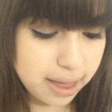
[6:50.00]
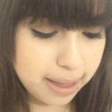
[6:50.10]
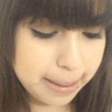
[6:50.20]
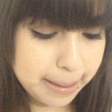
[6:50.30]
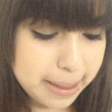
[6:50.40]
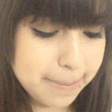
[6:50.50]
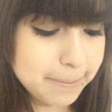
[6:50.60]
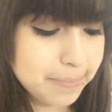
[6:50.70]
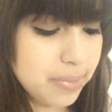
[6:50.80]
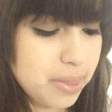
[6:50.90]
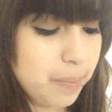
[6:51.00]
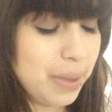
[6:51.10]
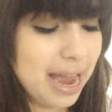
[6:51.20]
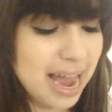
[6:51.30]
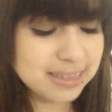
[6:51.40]
The
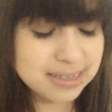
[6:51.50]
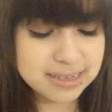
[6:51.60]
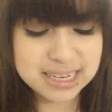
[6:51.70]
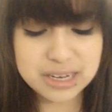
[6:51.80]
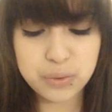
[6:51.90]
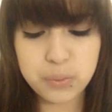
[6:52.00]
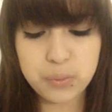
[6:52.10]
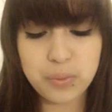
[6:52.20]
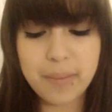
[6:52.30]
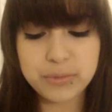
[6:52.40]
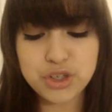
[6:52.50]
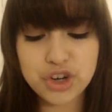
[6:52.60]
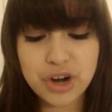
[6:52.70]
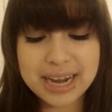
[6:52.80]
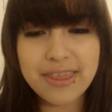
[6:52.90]
pan stick, I'm
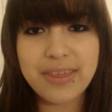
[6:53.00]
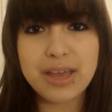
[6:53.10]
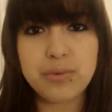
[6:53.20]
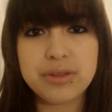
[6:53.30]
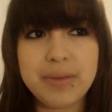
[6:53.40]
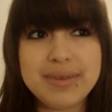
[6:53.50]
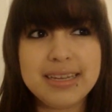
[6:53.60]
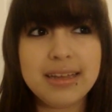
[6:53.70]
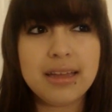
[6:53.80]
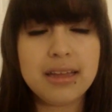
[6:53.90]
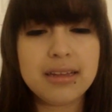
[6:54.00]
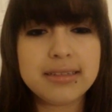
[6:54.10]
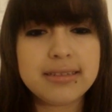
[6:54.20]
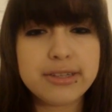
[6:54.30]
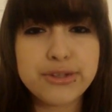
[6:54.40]
trying to think, was maybe
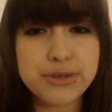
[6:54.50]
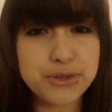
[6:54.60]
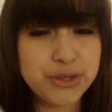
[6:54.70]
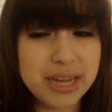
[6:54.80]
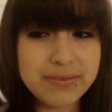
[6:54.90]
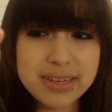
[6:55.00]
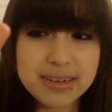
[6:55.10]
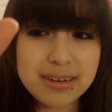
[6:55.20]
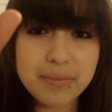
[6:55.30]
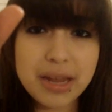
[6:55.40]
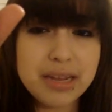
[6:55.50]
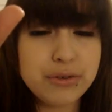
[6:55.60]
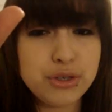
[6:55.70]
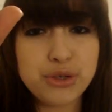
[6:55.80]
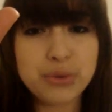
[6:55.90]
$6 or $7, I'm not
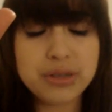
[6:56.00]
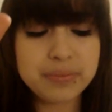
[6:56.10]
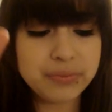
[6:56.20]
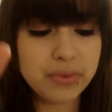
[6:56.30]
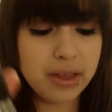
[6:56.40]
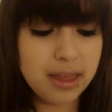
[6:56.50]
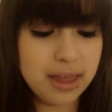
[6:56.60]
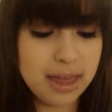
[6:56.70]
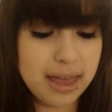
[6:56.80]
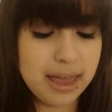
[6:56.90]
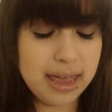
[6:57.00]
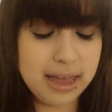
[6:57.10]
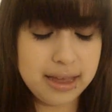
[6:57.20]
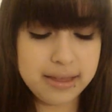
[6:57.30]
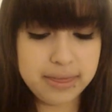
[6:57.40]
even sure.
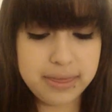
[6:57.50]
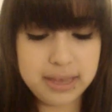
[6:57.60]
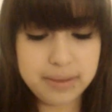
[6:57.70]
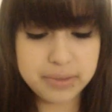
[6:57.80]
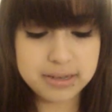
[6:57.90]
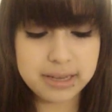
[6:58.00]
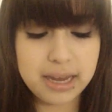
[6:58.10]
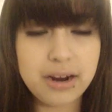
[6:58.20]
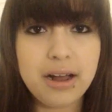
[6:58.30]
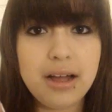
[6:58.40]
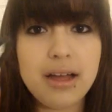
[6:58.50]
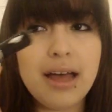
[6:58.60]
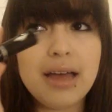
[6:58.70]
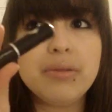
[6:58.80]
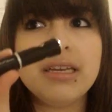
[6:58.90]
And the mascara,
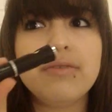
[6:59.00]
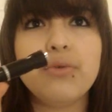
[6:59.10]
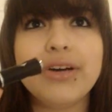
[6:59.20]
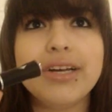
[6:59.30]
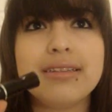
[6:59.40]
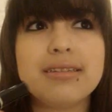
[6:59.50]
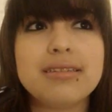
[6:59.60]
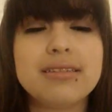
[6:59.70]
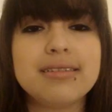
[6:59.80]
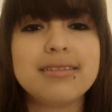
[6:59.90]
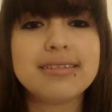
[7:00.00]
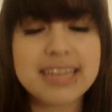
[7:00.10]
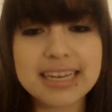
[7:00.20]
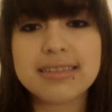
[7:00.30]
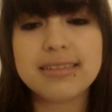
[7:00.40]
I believe, was
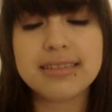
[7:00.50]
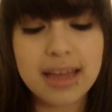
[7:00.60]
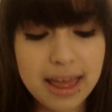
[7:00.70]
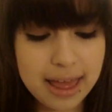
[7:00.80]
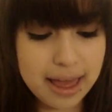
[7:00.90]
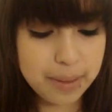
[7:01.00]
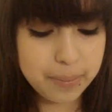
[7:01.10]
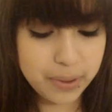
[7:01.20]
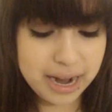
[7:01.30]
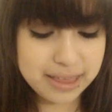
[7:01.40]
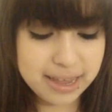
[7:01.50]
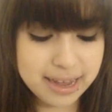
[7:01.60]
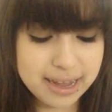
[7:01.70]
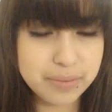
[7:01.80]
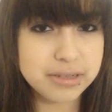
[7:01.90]
$6. But I think
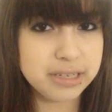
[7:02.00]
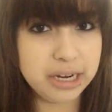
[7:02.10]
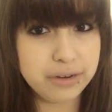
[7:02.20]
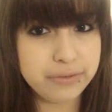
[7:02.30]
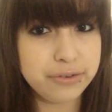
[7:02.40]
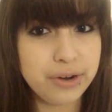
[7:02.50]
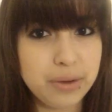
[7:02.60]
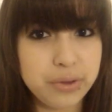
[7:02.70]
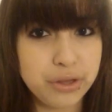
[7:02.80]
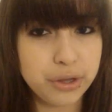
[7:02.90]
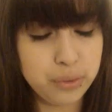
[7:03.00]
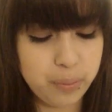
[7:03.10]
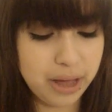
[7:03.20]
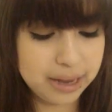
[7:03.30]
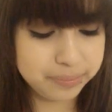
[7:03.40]
I got the mascara for free with the
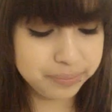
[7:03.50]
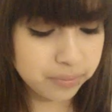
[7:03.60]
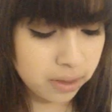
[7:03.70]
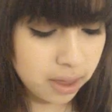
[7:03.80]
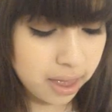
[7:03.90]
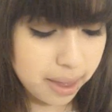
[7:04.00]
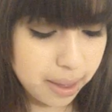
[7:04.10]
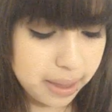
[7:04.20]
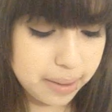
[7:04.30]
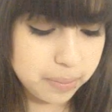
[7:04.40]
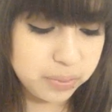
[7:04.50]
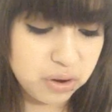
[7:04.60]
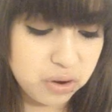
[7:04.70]
coupon. But